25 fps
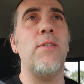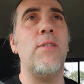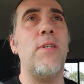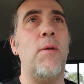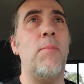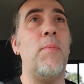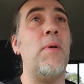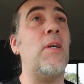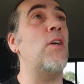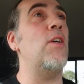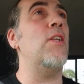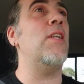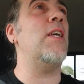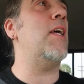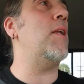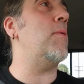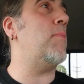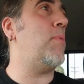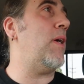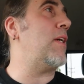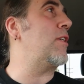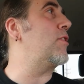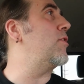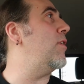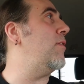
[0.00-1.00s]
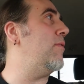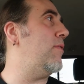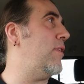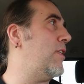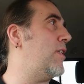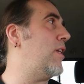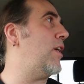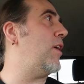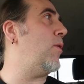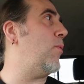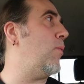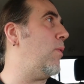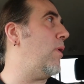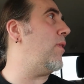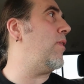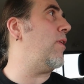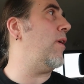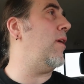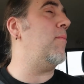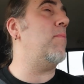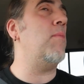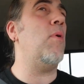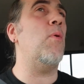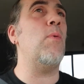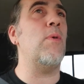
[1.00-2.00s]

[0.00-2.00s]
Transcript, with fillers: It'd be good to get a picture if he's here with him,